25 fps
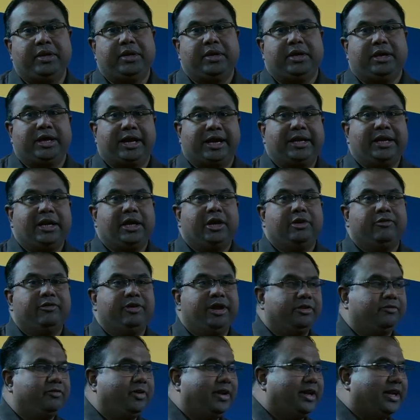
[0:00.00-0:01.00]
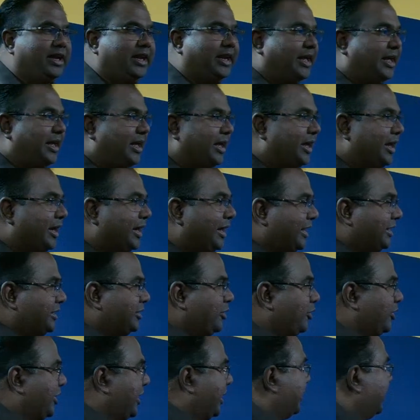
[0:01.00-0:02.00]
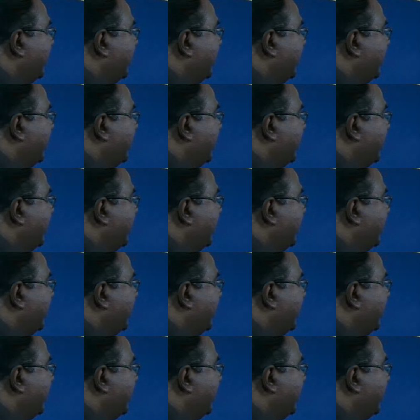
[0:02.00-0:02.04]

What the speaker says: Right? Very quickly, let us look at